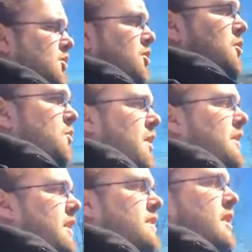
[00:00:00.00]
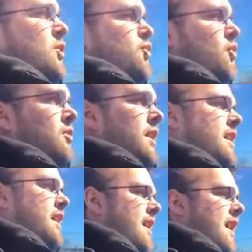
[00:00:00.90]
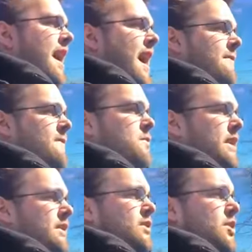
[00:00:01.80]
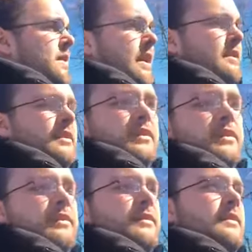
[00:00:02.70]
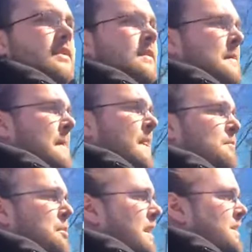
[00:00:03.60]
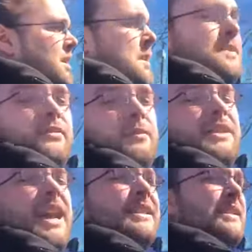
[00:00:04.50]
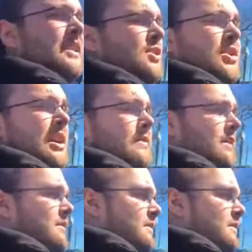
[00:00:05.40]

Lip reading: You're the one that's controlling half of what it's doing. Plus, it keeps you from texting and driving.